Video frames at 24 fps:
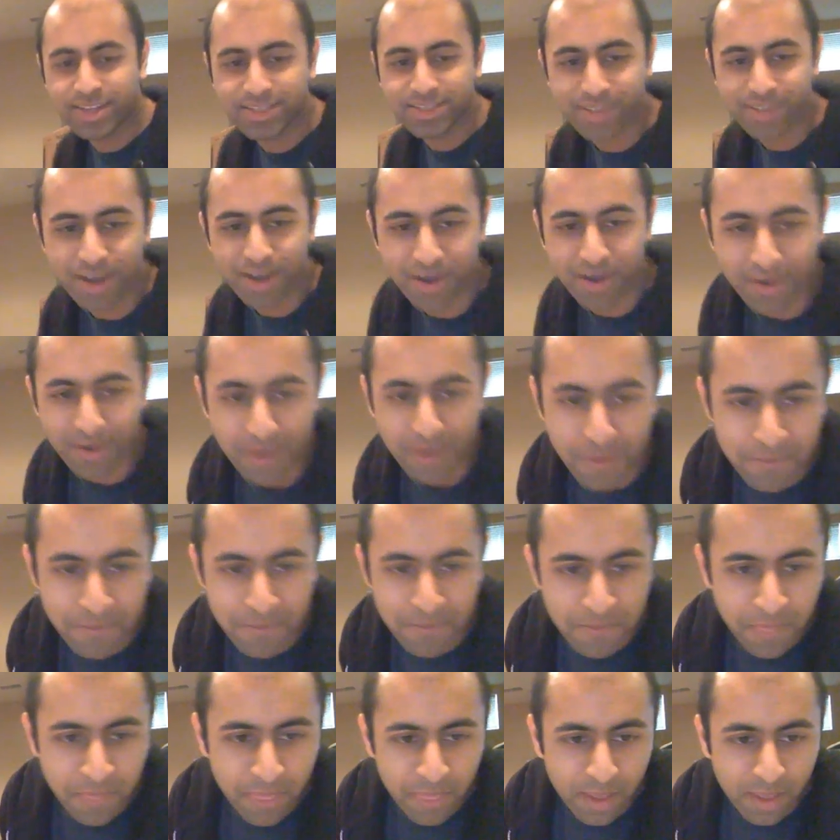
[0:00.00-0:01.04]
So
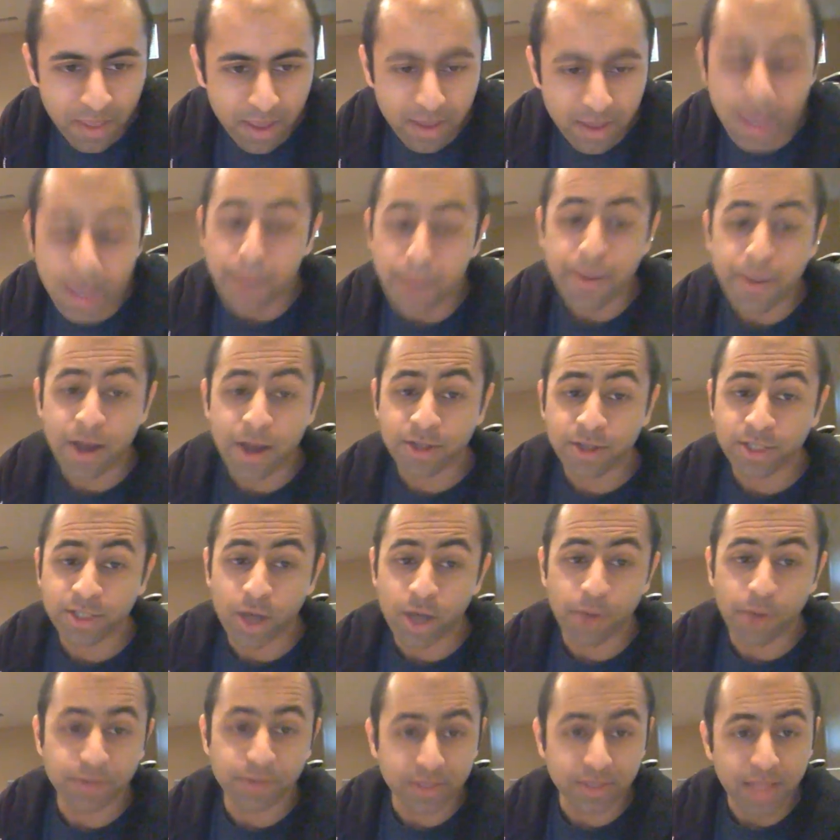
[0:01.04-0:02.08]
yeah,
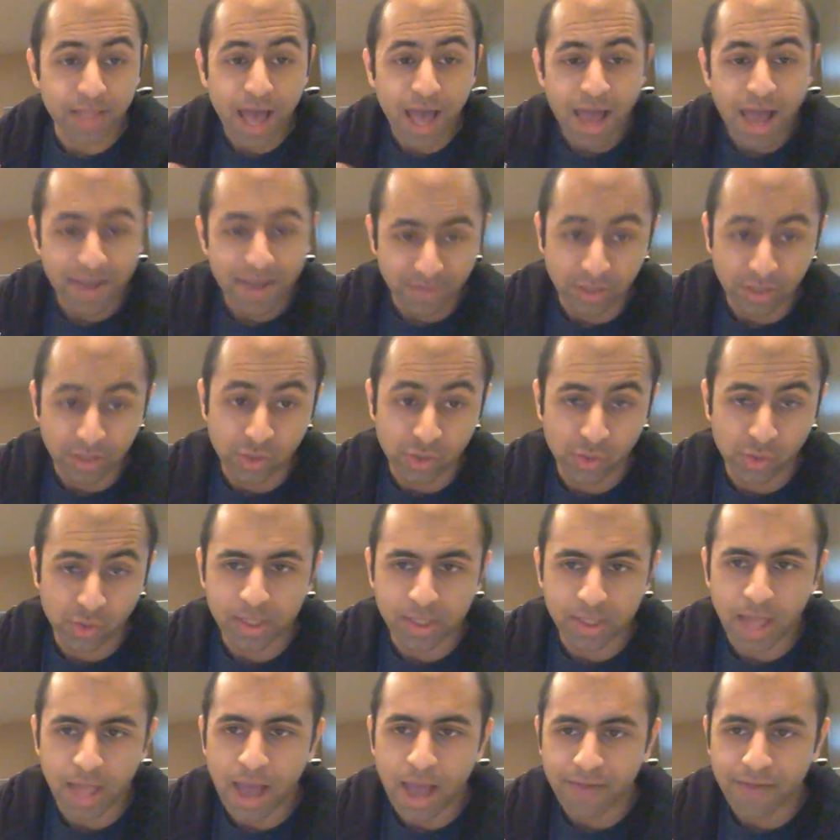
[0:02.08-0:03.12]
Periscope's live, like truly
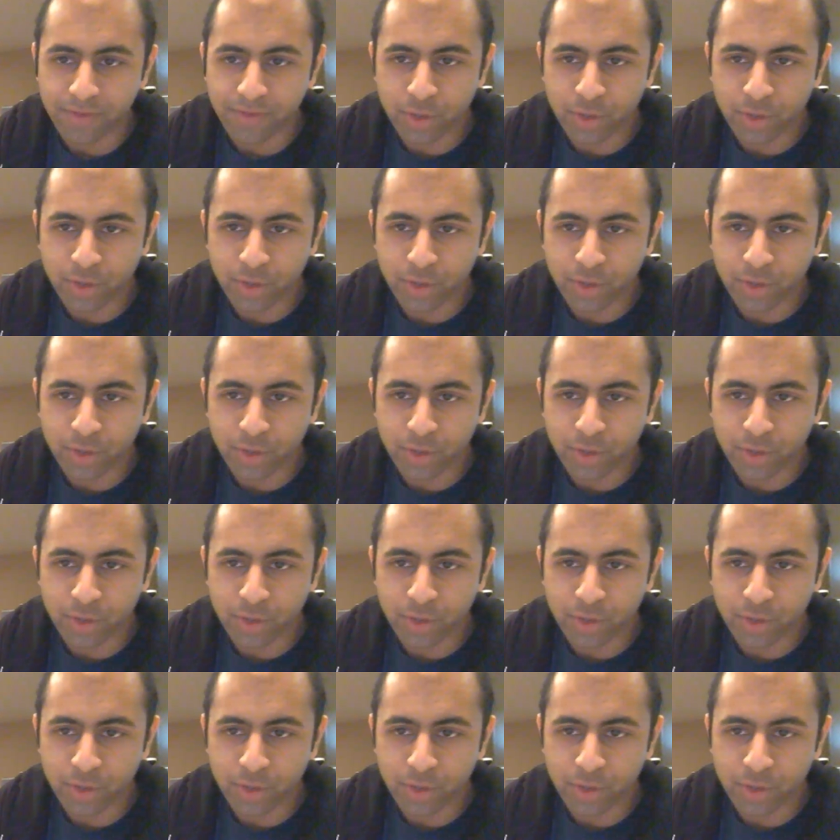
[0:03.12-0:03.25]
live.